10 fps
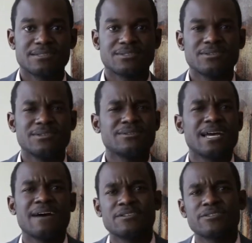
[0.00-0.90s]
So you don't
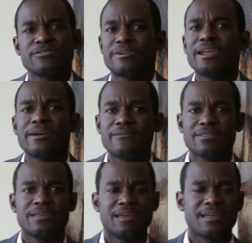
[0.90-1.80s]
have to create
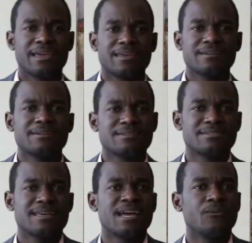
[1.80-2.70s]
everything. And I can
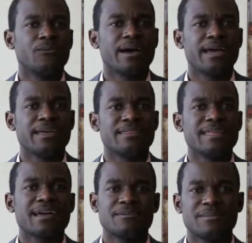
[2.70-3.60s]
understand why
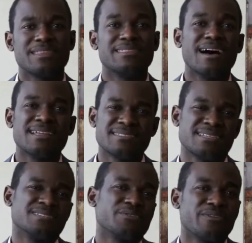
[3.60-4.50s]
that could be
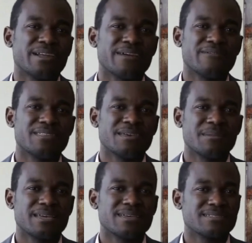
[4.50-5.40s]
daunting to create everything
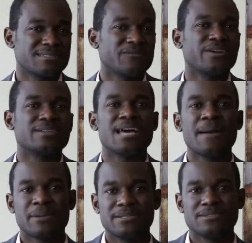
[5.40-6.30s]
because it's very
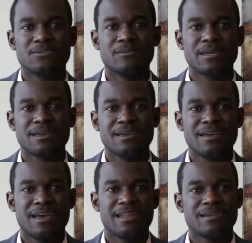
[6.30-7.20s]
time consuming.
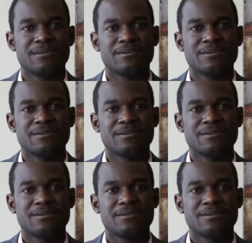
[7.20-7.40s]
And